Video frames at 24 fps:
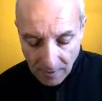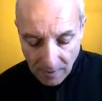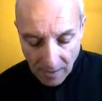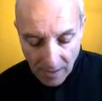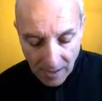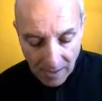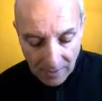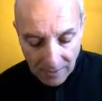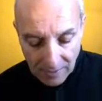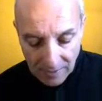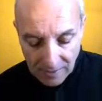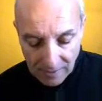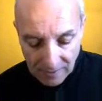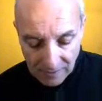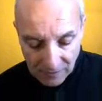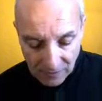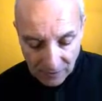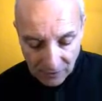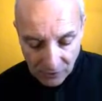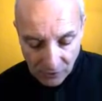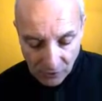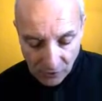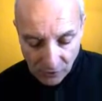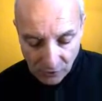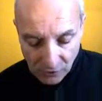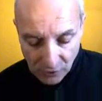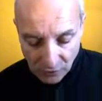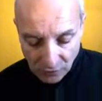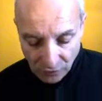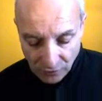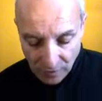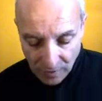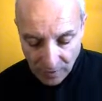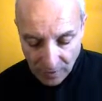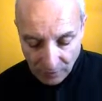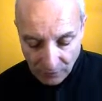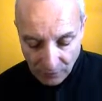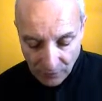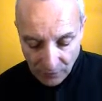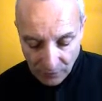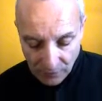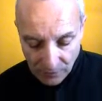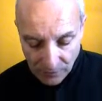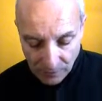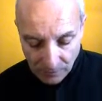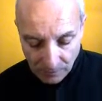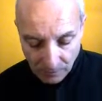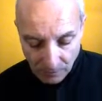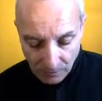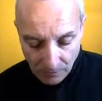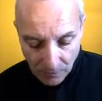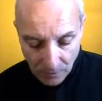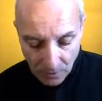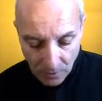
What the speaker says: i.e. as a sort of aphorism.